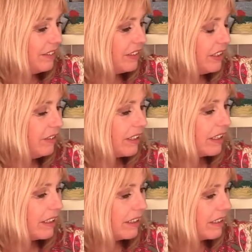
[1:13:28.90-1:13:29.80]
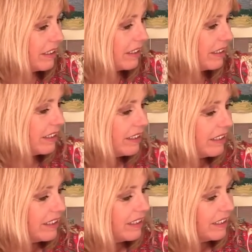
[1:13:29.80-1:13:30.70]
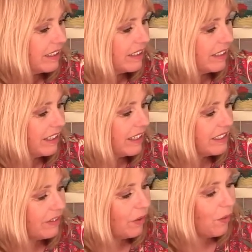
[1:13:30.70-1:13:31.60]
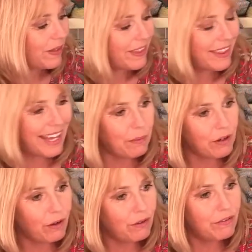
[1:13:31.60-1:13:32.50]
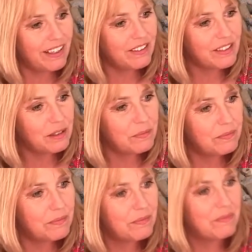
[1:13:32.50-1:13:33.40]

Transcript: Let me do that. Unless, I, oh, there we go, I found some.